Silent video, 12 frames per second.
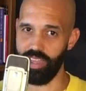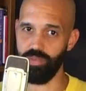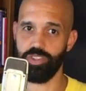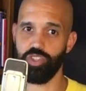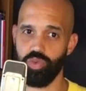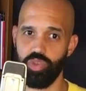
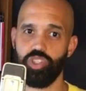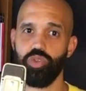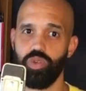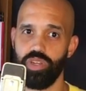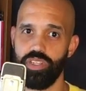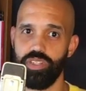Which is what you
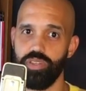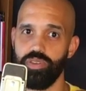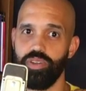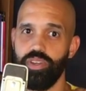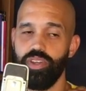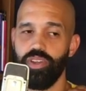want to do,
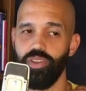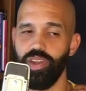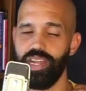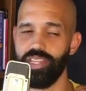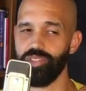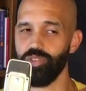
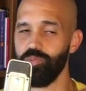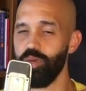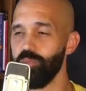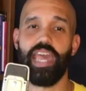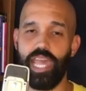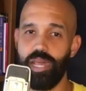right? So remember,
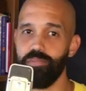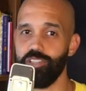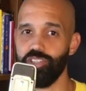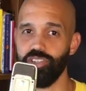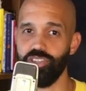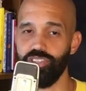
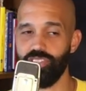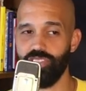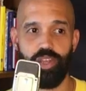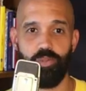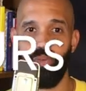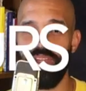amateurs
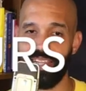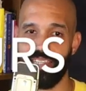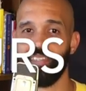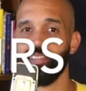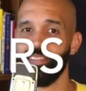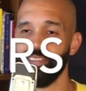practice
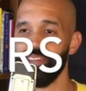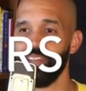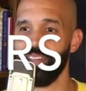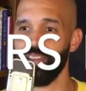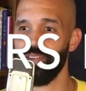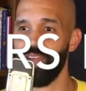until they get
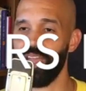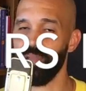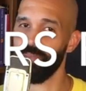it right.